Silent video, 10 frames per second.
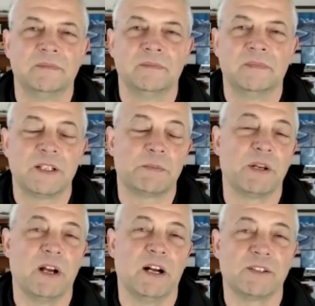that's
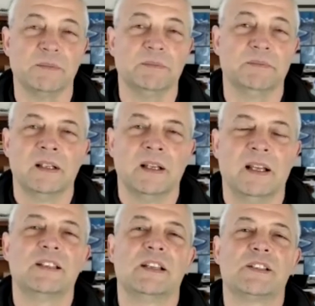pretty awesome.
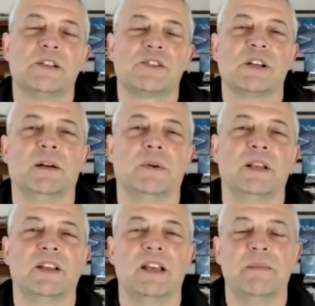It's interesting.
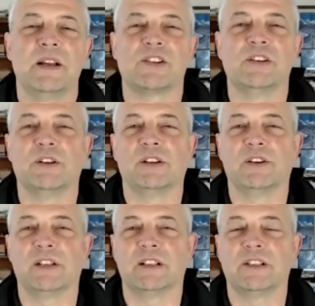One thing you mentioned earlier
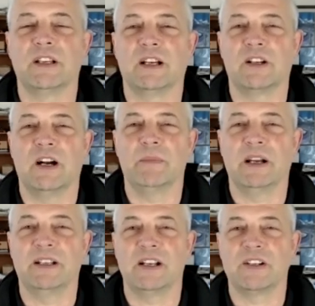that caught my
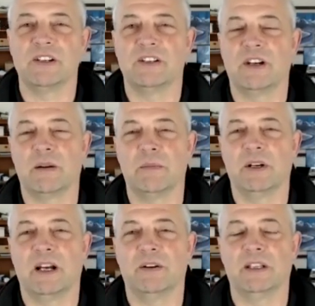attention, you talk
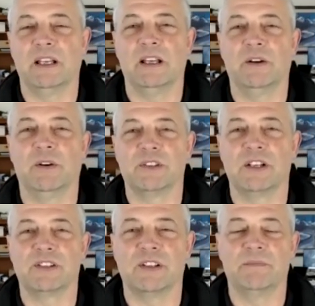about how
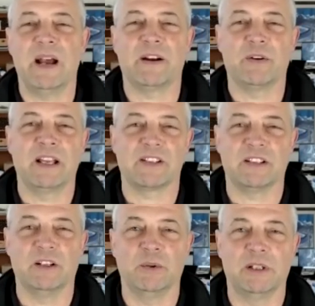as the battery gets
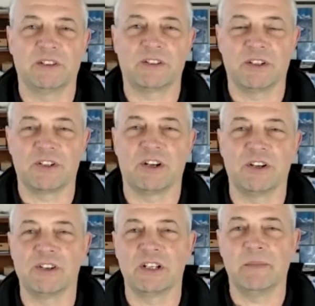low, it'll start
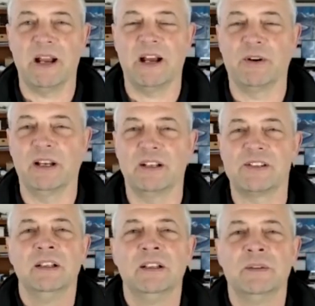charging the battery. And
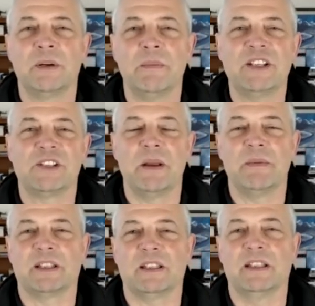it's what amazes me
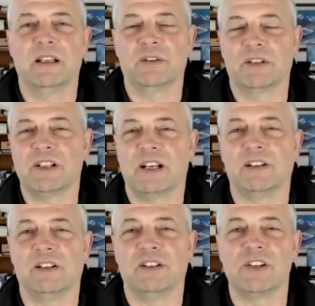about, the
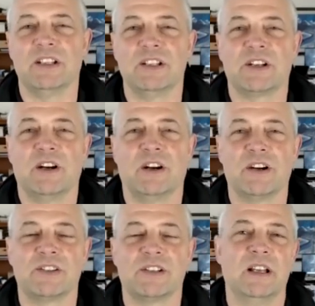technology of these
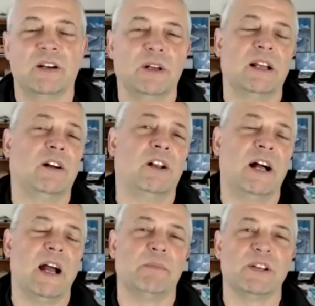cars, and all
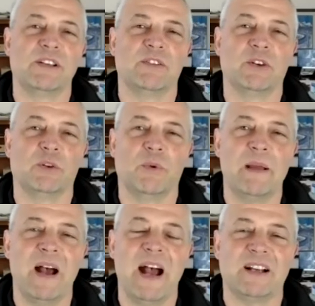hybrids, even going way
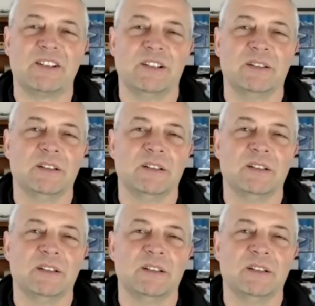back to